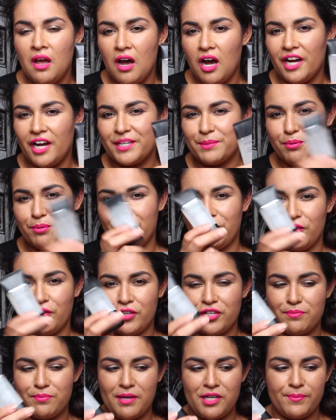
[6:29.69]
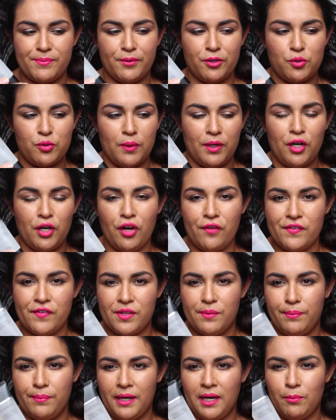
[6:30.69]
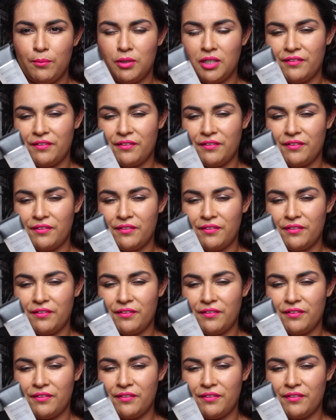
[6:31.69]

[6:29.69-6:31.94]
I just prefer the Smashbox one over the Balm one.